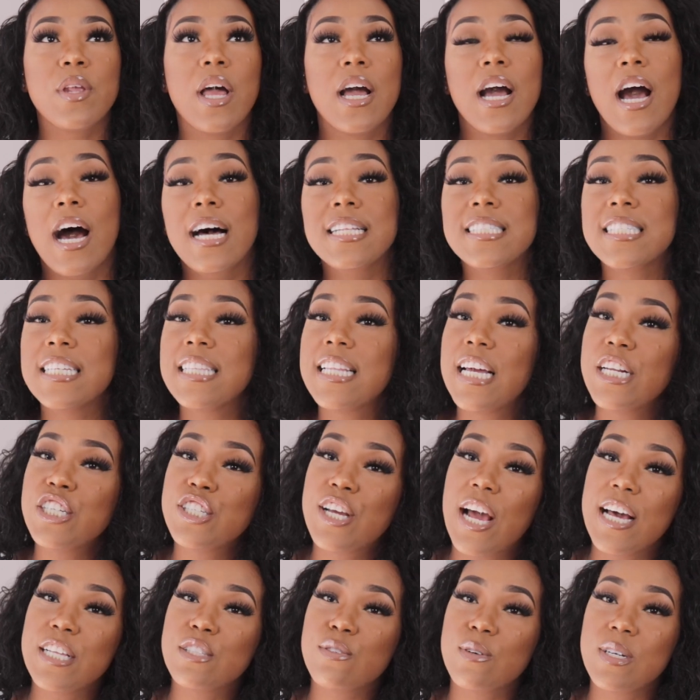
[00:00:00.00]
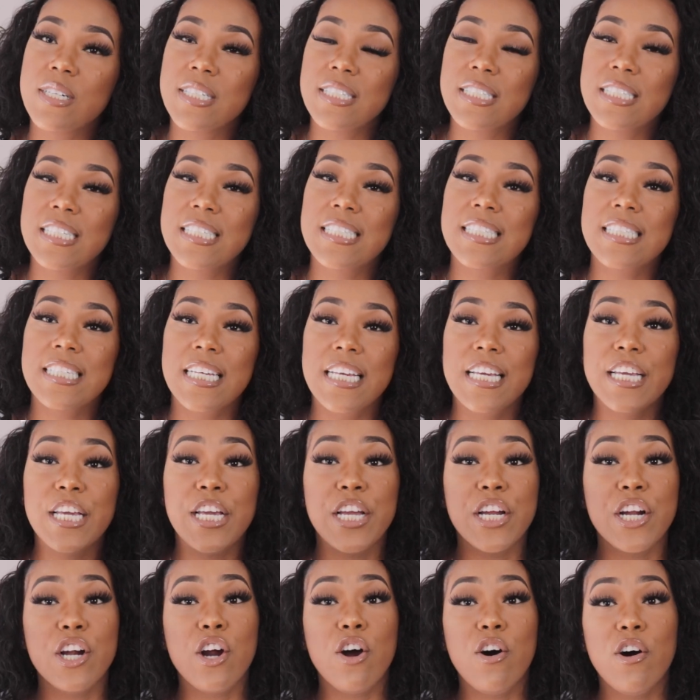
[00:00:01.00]
content that you guys want to see
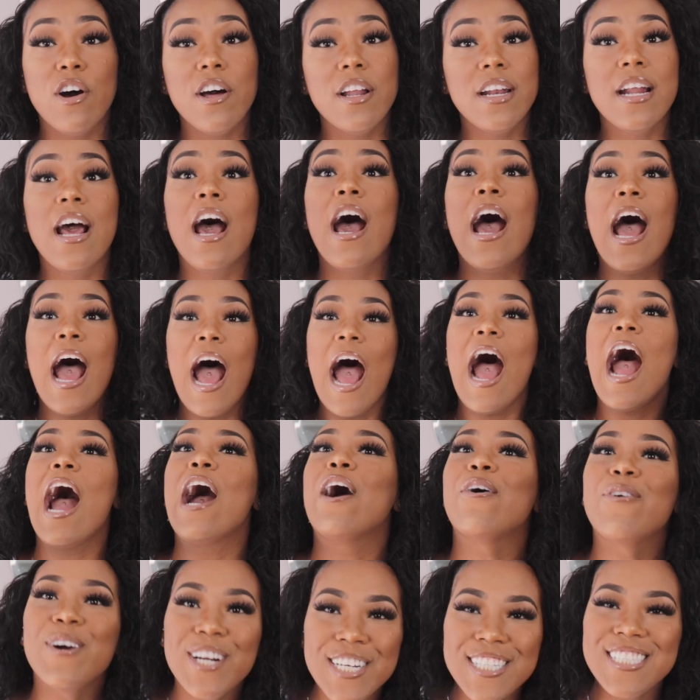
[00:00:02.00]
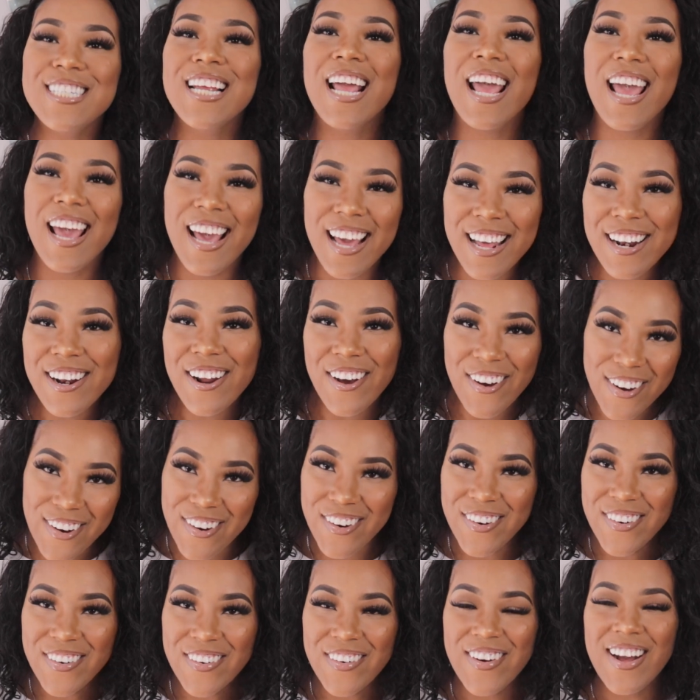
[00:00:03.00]
here on our
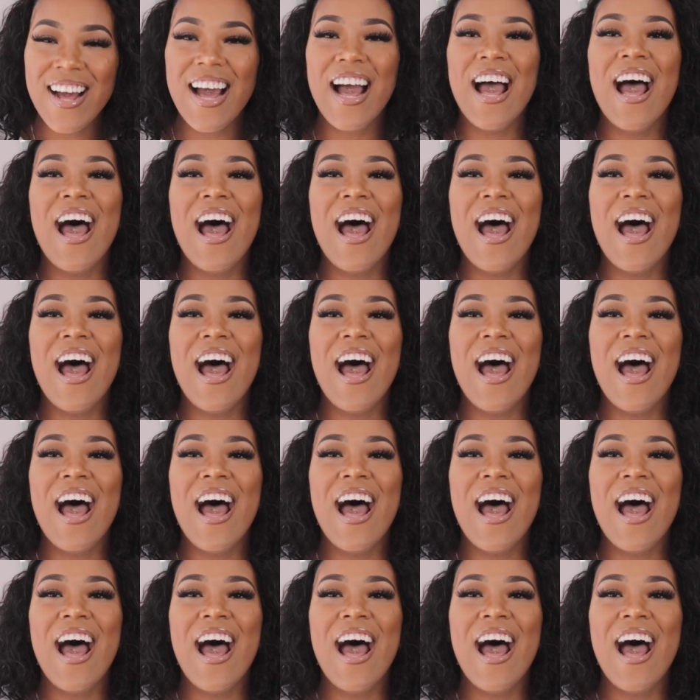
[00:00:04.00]
channel.